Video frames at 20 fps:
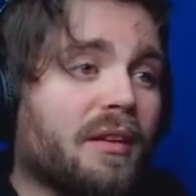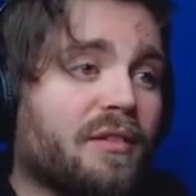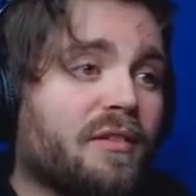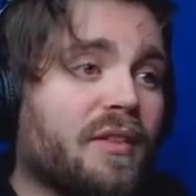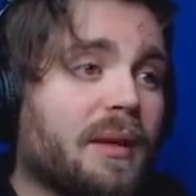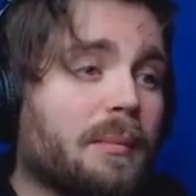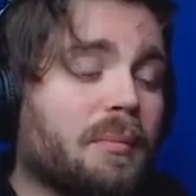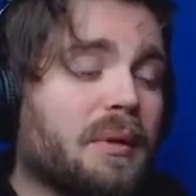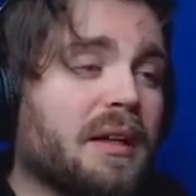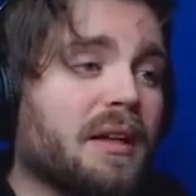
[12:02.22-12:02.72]
I
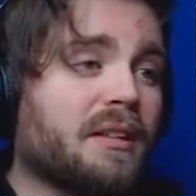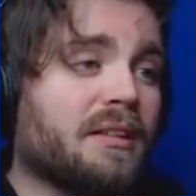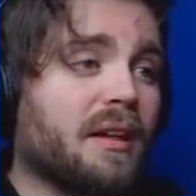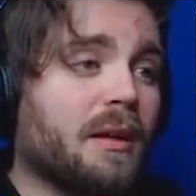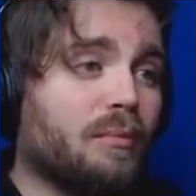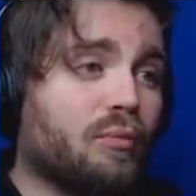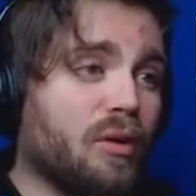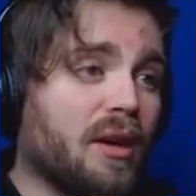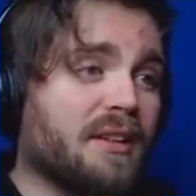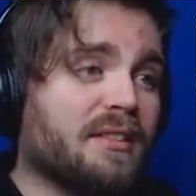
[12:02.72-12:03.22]
think because
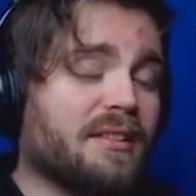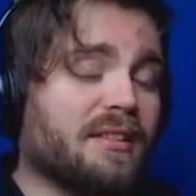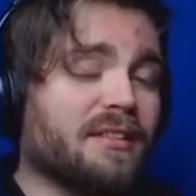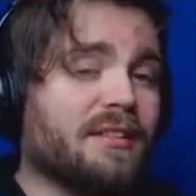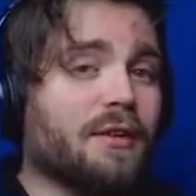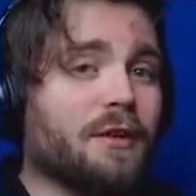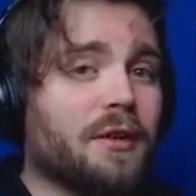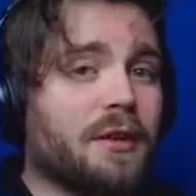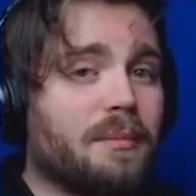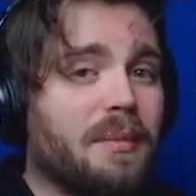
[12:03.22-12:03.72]
I pressed a
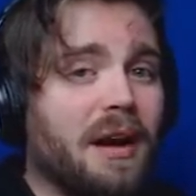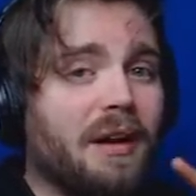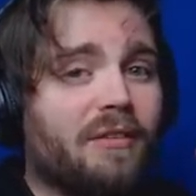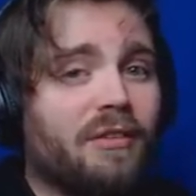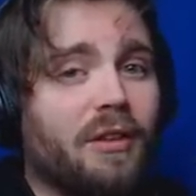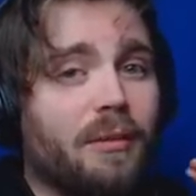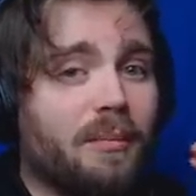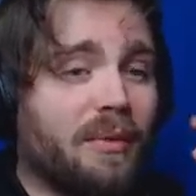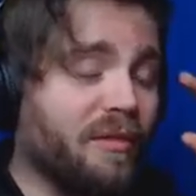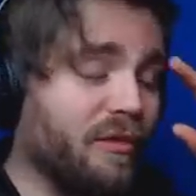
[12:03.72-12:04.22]
certain amount of
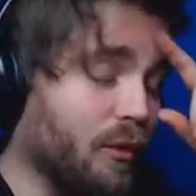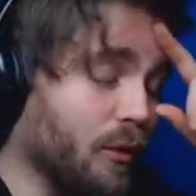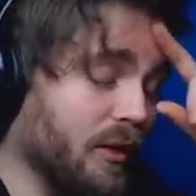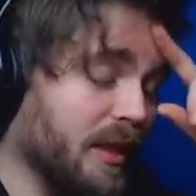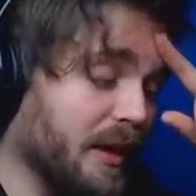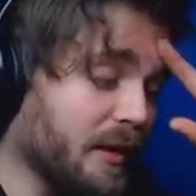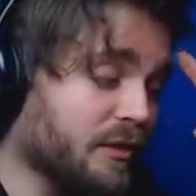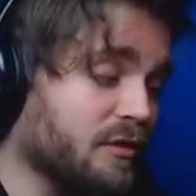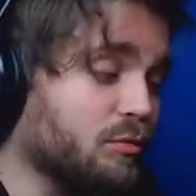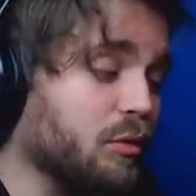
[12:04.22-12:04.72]
them before,
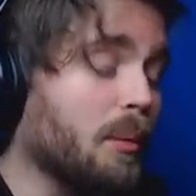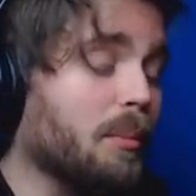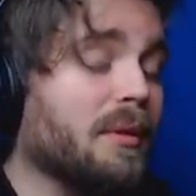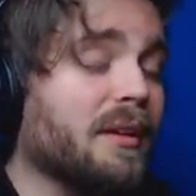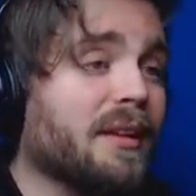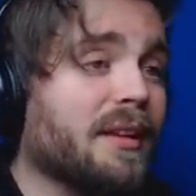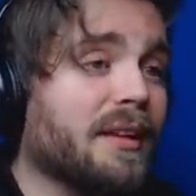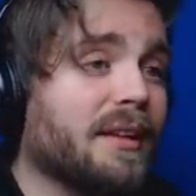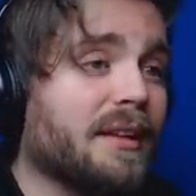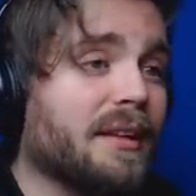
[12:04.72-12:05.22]
that was
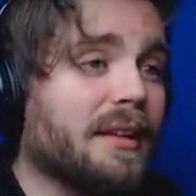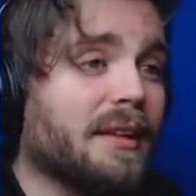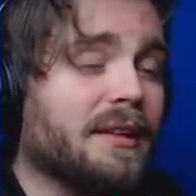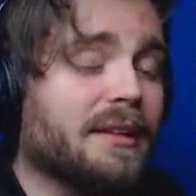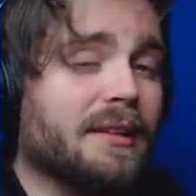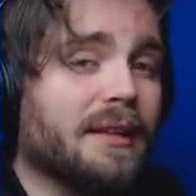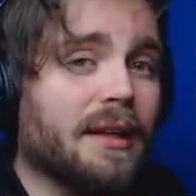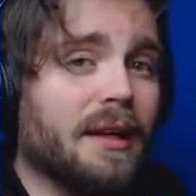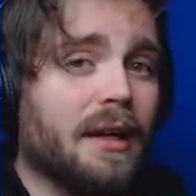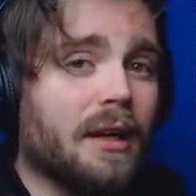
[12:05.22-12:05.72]
probably the, the,
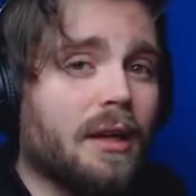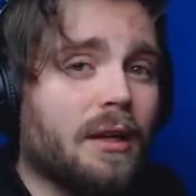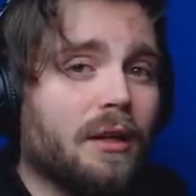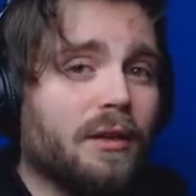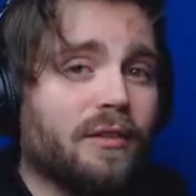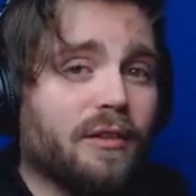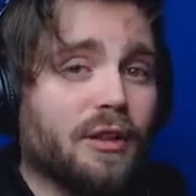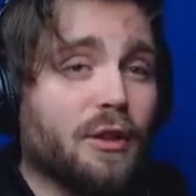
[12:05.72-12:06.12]
the